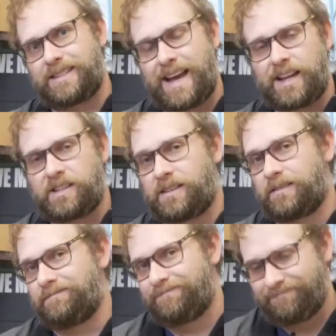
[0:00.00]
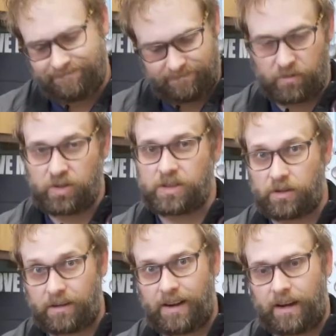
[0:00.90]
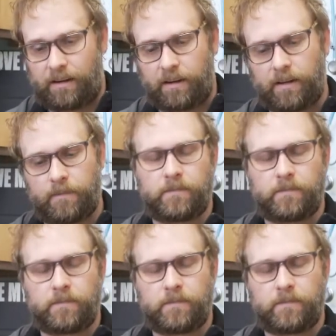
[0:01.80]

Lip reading: attach in a certain area.